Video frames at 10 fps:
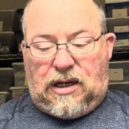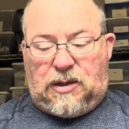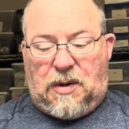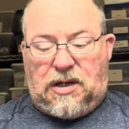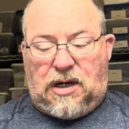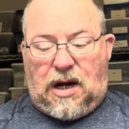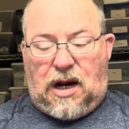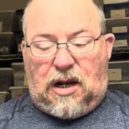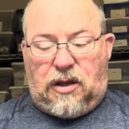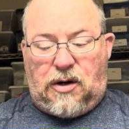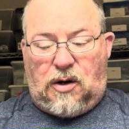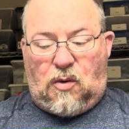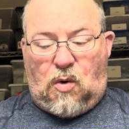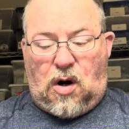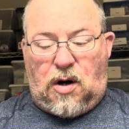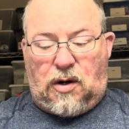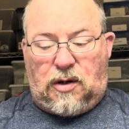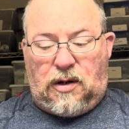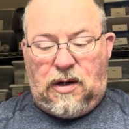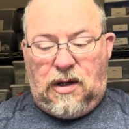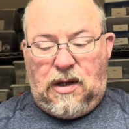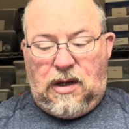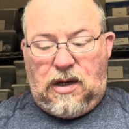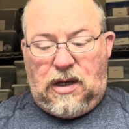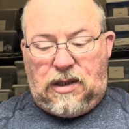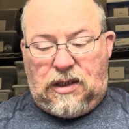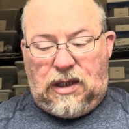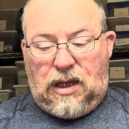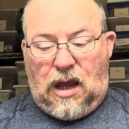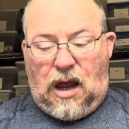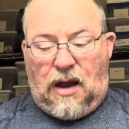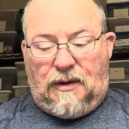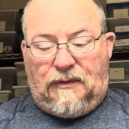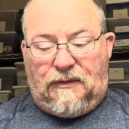especially in that clear water, is the